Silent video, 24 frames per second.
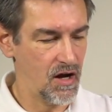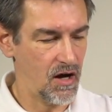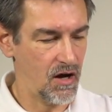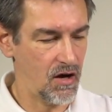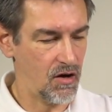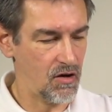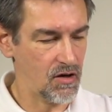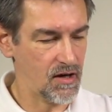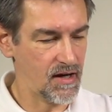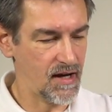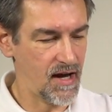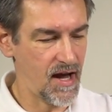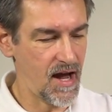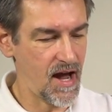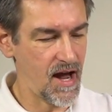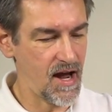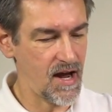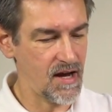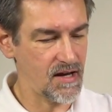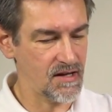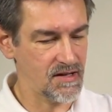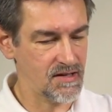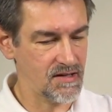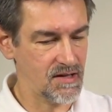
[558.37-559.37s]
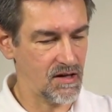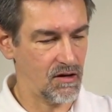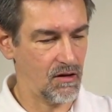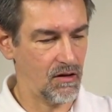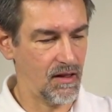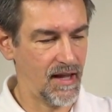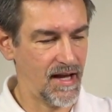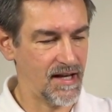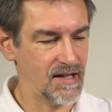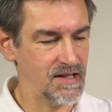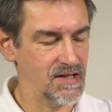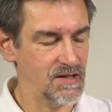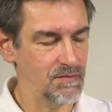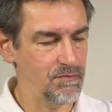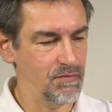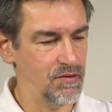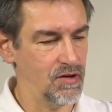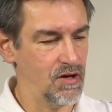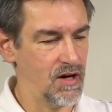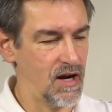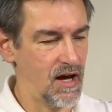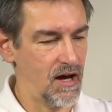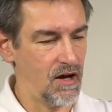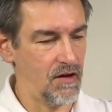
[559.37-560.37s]
Okay, so let's
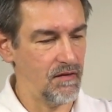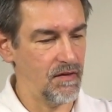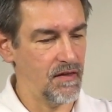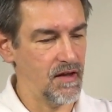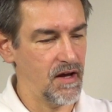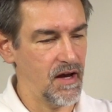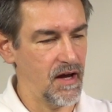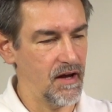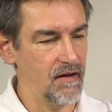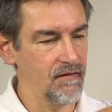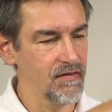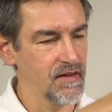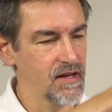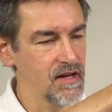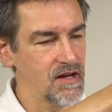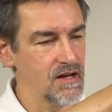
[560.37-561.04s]
put out the